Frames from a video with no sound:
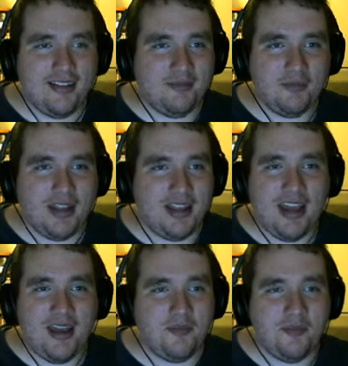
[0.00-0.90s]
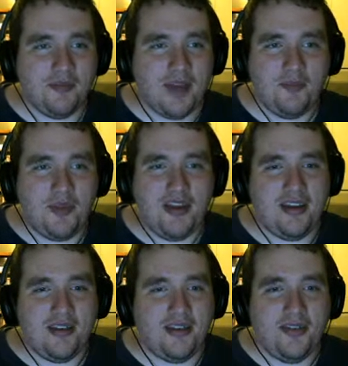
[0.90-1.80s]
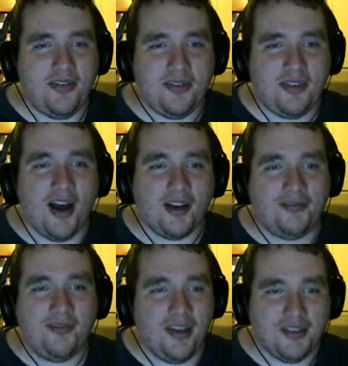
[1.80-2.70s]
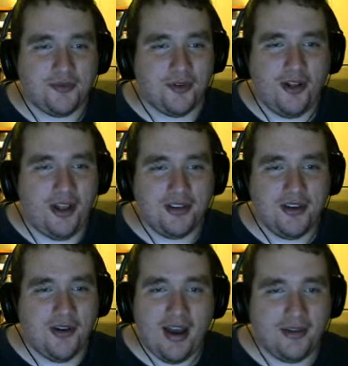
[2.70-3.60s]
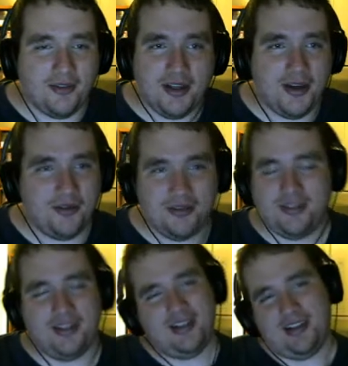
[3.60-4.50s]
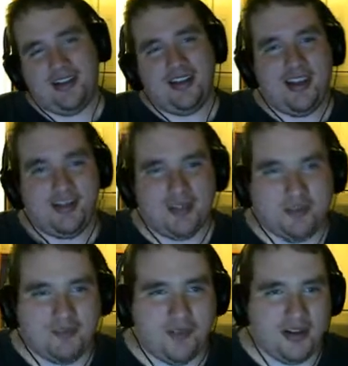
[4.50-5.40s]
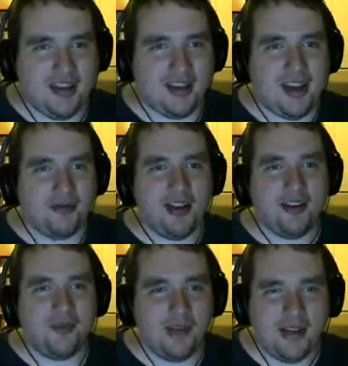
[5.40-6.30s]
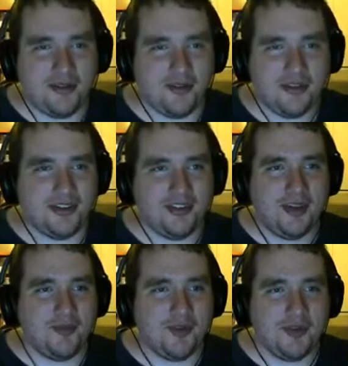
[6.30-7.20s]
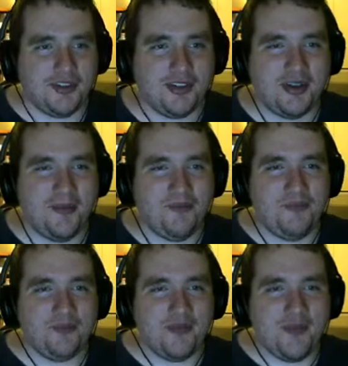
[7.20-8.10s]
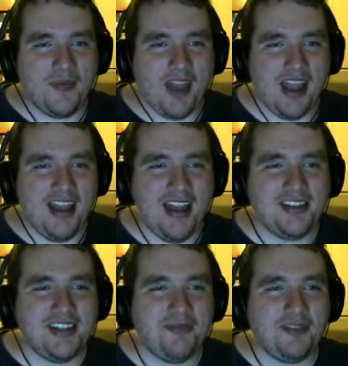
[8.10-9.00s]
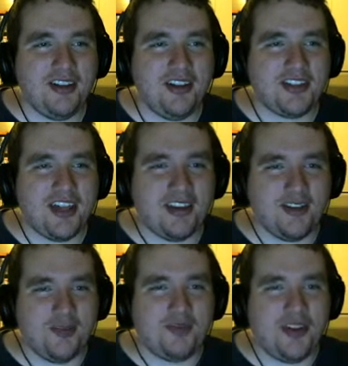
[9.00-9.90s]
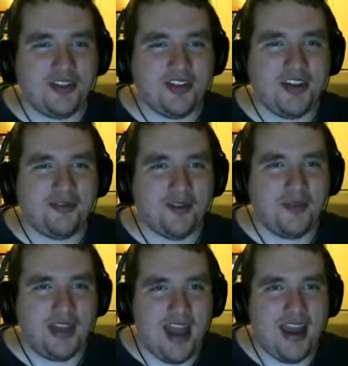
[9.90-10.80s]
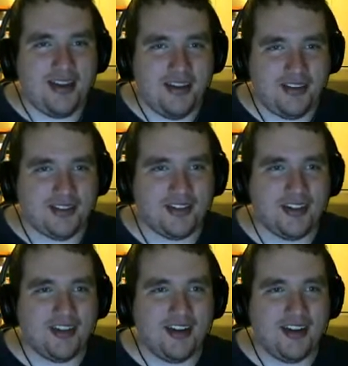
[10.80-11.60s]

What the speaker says: My name might be Dogface for all I know, I don't know. I'm just putting down random letters and numbers. It definitely looks like an RPG from the 80s.